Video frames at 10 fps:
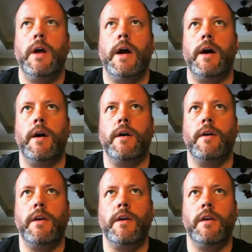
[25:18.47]
uh,
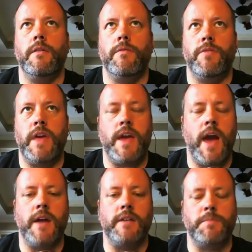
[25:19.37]
they
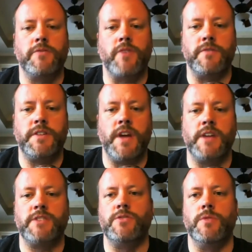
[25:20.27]
had a spacecraft
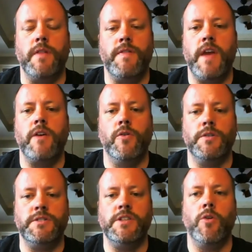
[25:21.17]
attached to it and they
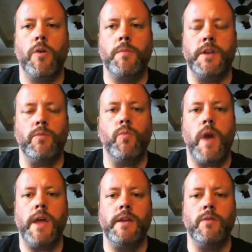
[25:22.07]
could deorbit it
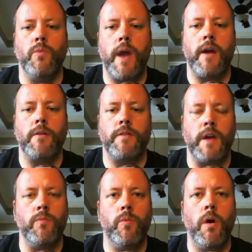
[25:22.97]
when and where they
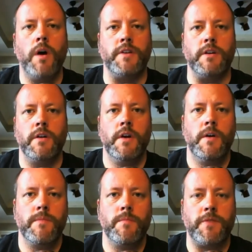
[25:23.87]
wanted.
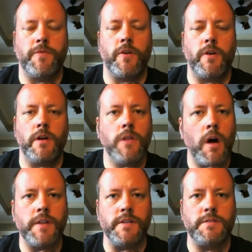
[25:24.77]
But for a
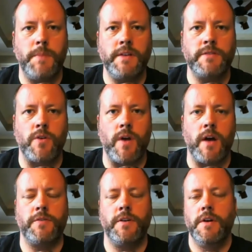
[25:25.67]
lot of these spacecraft,